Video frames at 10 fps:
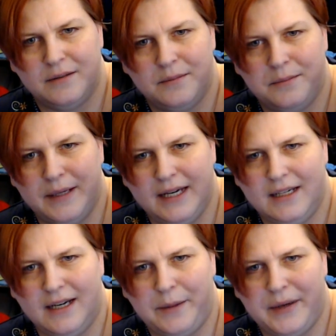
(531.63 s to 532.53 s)
but
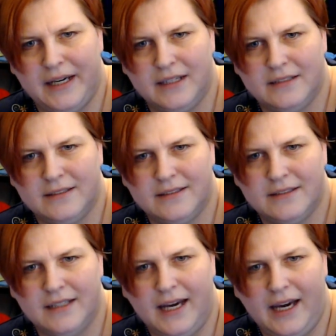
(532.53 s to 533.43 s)
I mean,
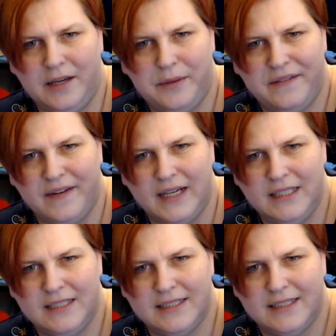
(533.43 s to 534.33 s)
it'll be fine.
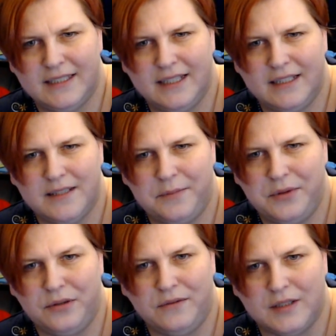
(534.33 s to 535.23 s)
It's a
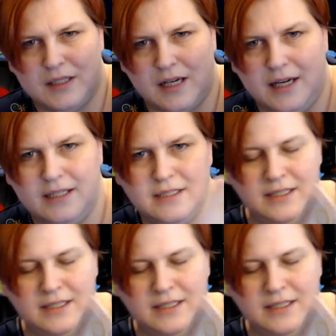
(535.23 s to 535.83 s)
beautiful design.